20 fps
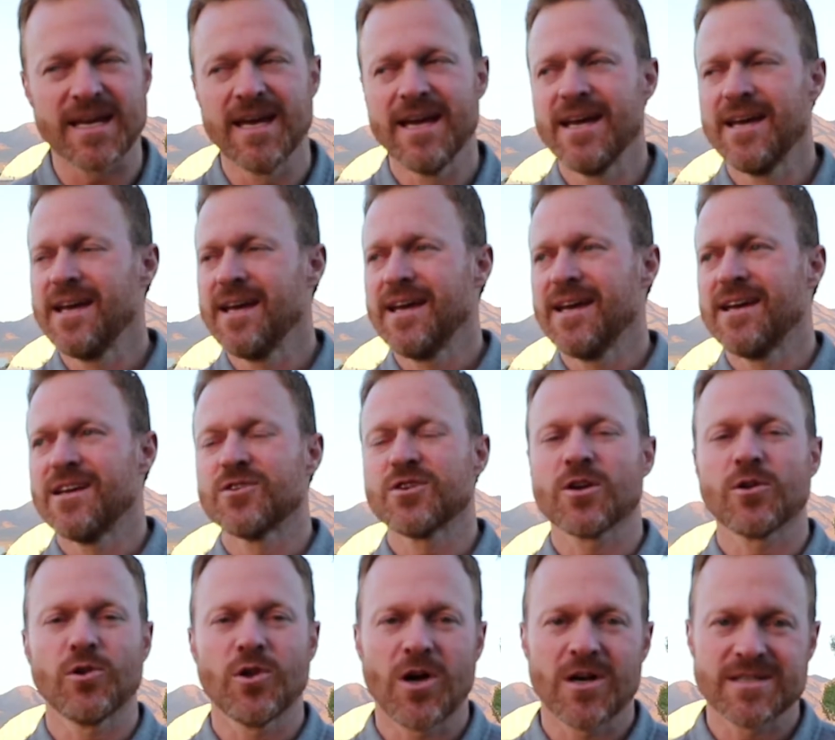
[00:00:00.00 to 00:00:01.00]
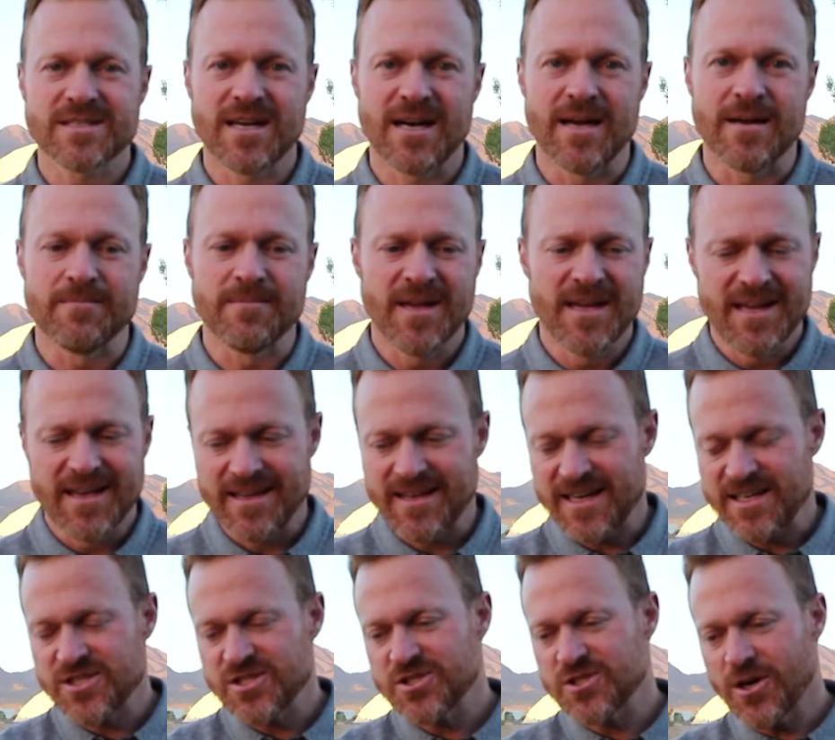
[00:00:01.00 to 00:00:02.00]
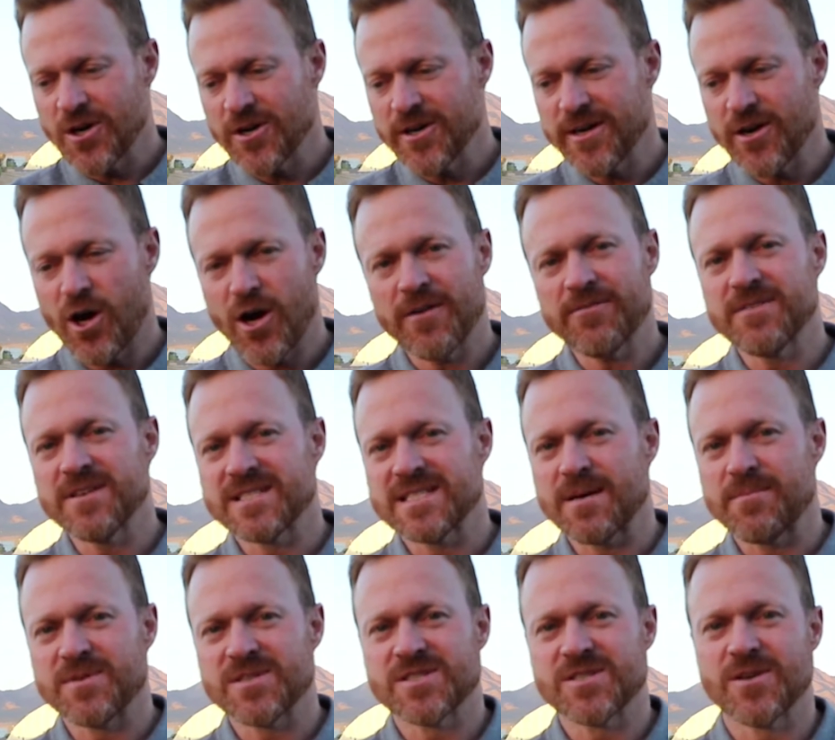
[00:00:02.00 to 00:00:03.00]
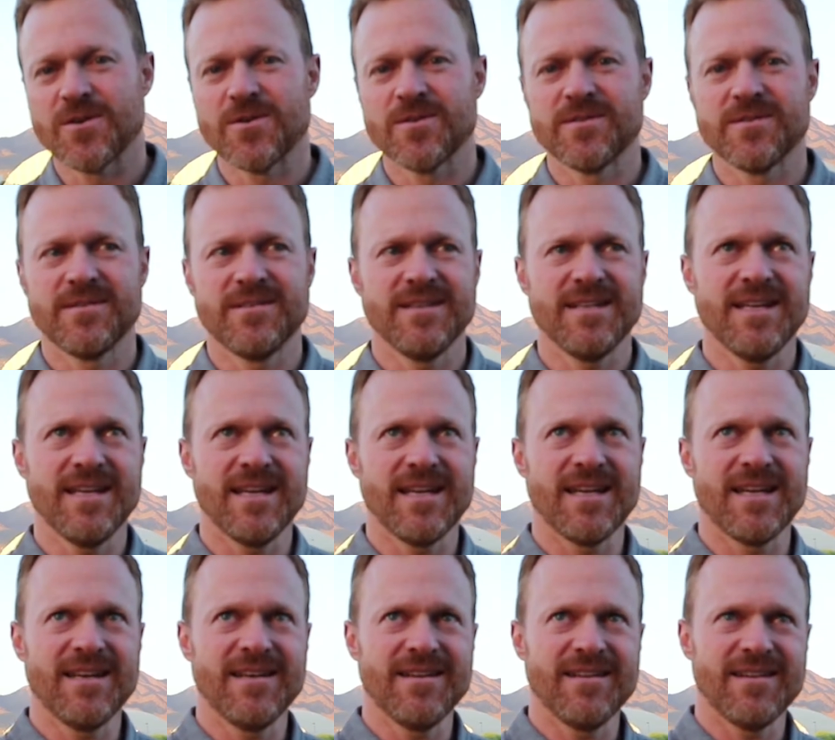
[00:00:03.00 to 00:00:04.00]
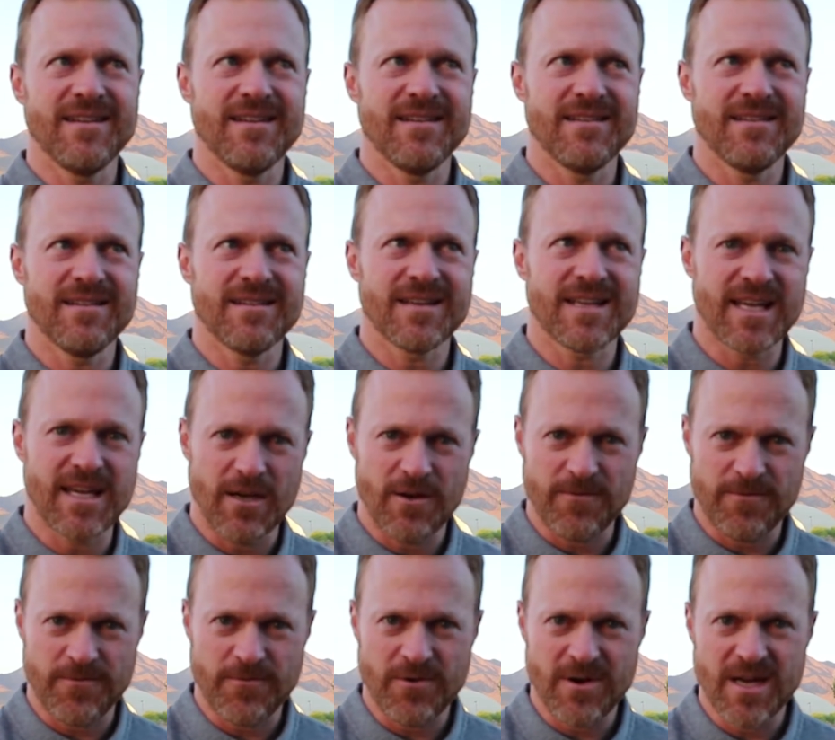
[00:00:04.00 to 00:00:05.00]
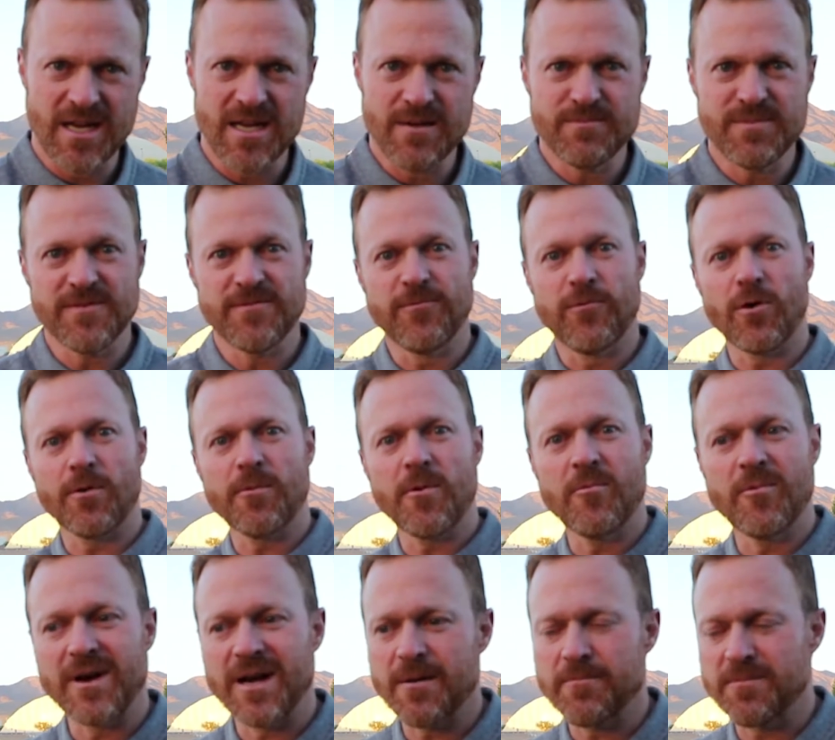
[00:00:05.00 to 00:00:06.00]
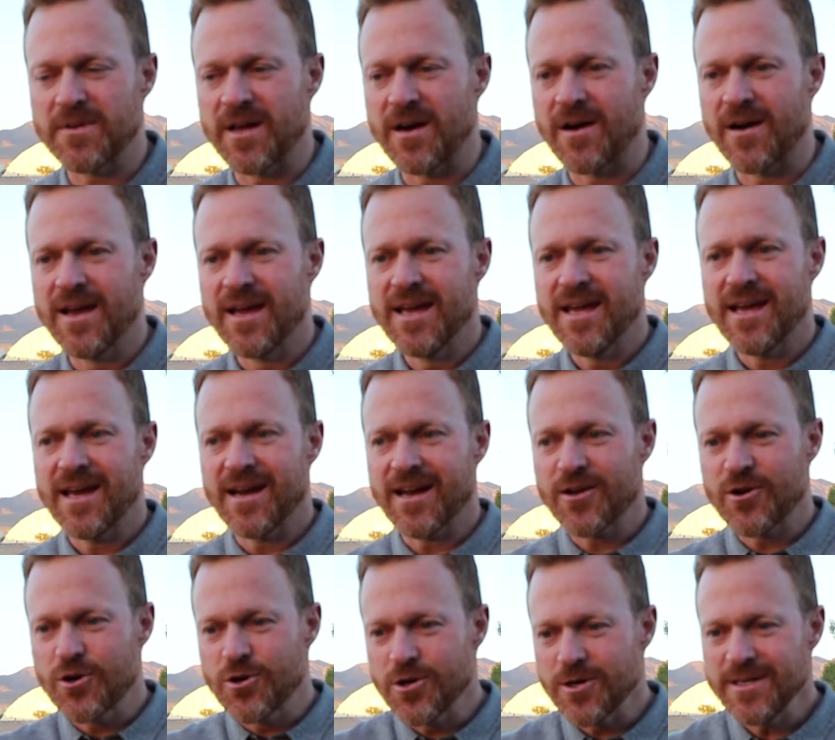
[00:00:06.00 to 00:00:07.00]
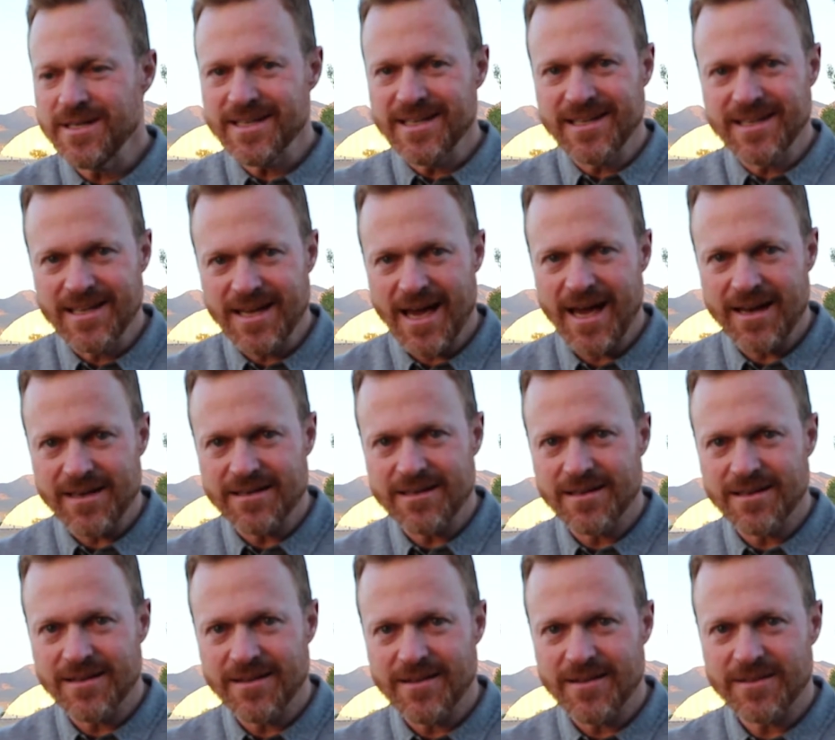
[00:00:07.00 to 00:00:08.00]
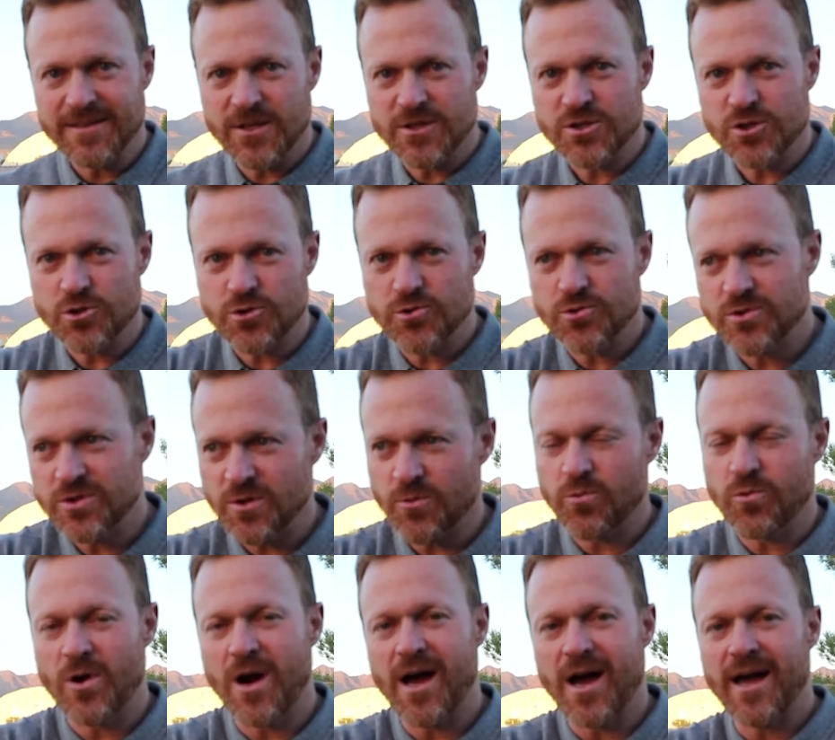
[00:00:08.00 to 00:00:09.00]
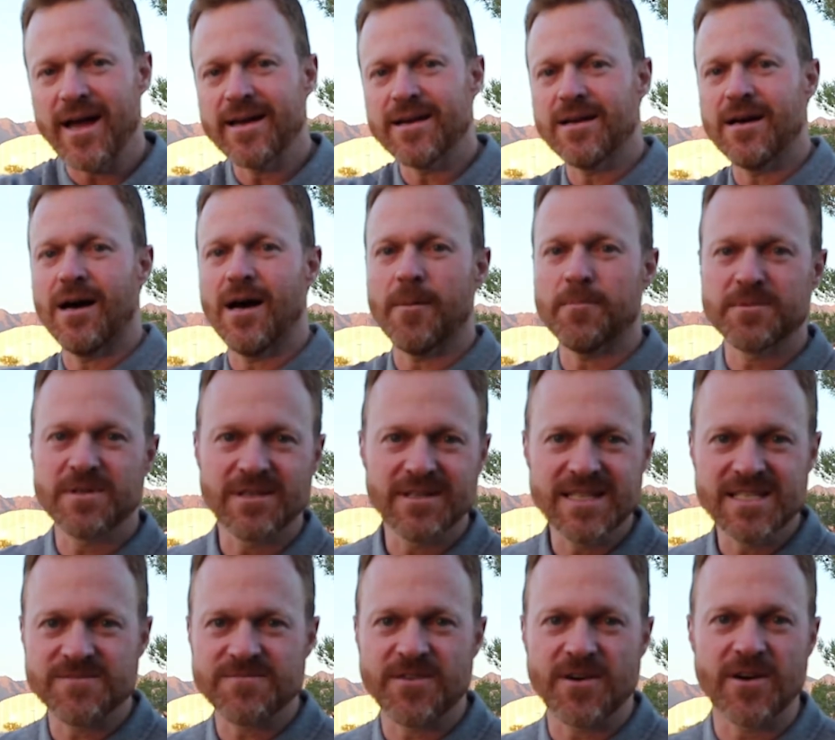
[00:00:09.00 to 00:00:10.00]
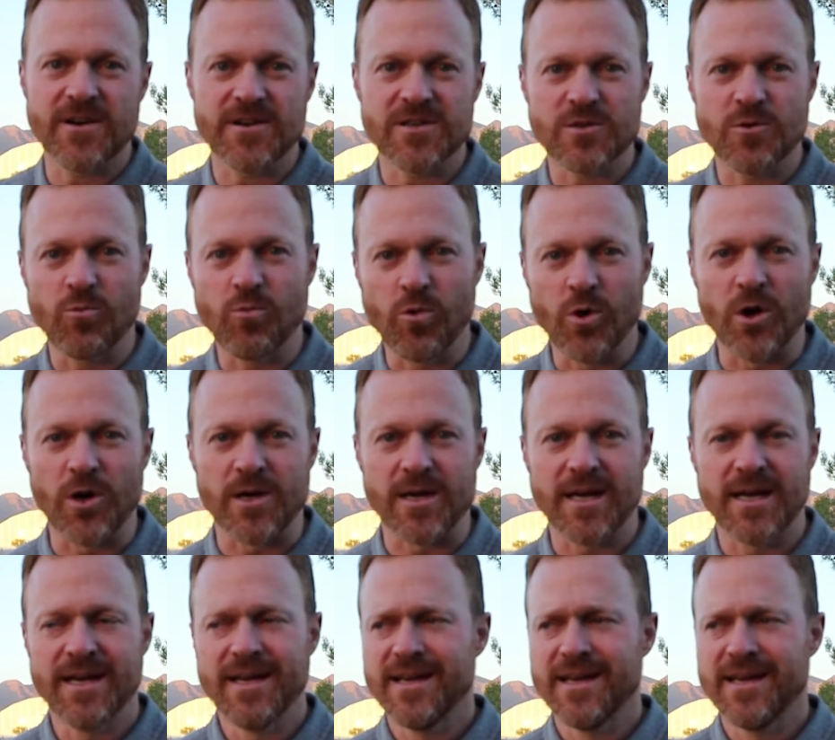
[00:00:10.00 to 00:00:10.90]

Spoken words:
It took a long time. And I started off this episode in Carefree before we went up there, and I couldn't get the ride up to Lee's Ferry to work.